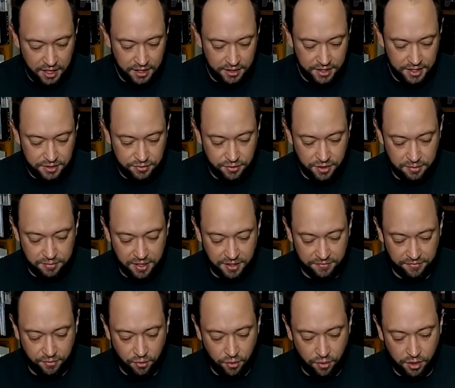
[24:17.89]
This would have been
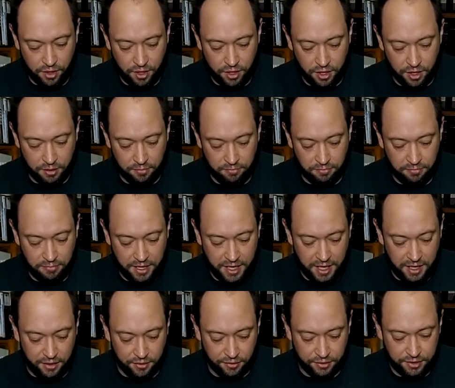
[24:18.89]
for her
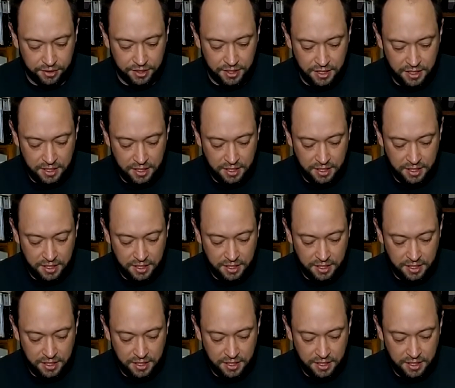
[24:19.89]
mouth.